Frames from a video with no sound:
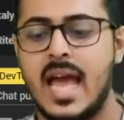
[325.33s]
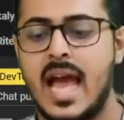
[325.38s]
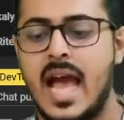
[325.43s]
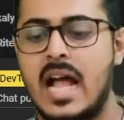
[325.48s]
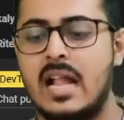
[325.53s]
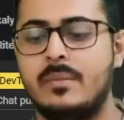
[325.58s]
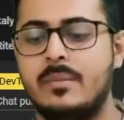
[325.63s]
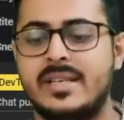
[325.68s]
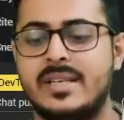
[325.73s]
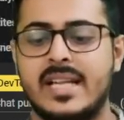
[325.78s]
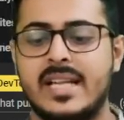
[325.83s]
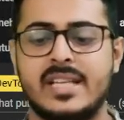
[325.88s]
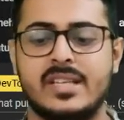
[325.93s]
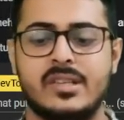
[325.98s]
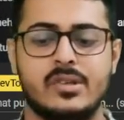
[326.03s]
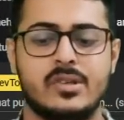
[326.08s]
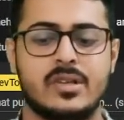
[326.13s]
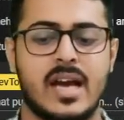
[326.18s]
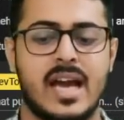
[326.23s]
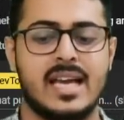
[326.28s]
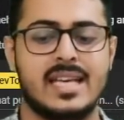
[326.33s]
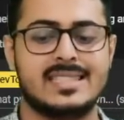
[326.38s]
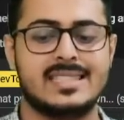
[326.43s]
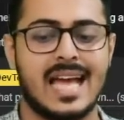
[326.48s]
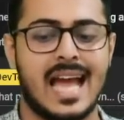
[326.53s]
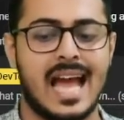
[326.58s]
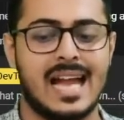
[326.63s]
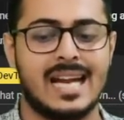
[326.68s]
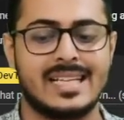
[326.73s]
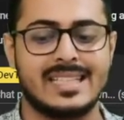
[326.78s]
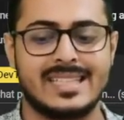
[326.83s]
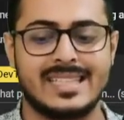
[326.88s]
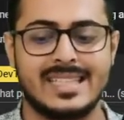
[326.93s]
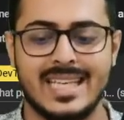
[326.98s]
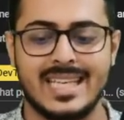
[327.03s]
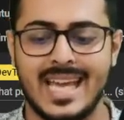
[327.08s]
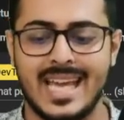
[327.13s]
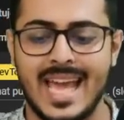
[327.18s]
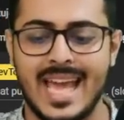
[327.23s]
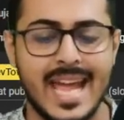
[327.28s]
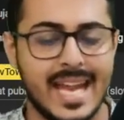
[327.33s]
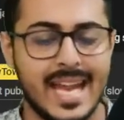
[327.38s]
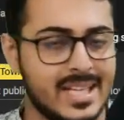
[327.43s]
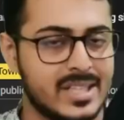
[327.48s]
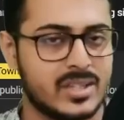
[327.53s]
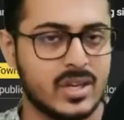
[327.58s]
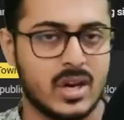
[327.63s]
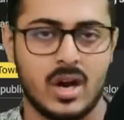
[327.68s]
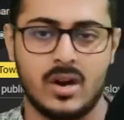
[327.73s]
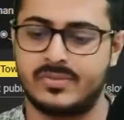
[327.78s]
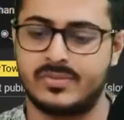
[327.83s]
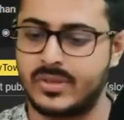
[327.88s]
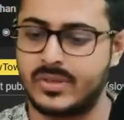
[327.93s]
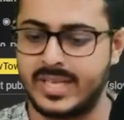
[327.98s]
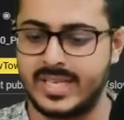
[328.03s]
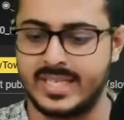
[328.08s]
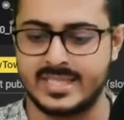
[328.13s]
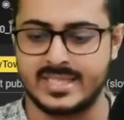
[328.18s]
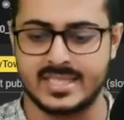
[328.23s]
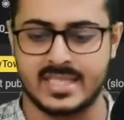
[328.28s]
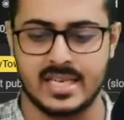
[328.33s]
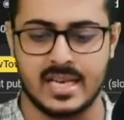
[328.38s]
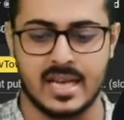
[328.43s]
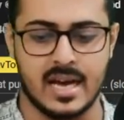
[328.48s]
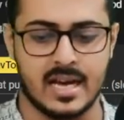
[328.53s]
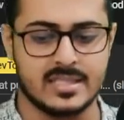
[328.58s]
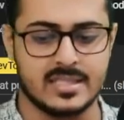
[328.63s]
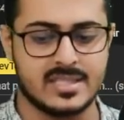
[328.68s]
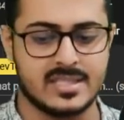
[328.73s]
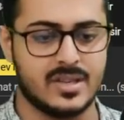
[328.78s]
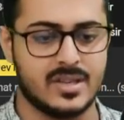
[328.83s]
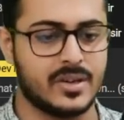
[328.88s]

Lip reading: I'll be telling you guys at the end of today's class.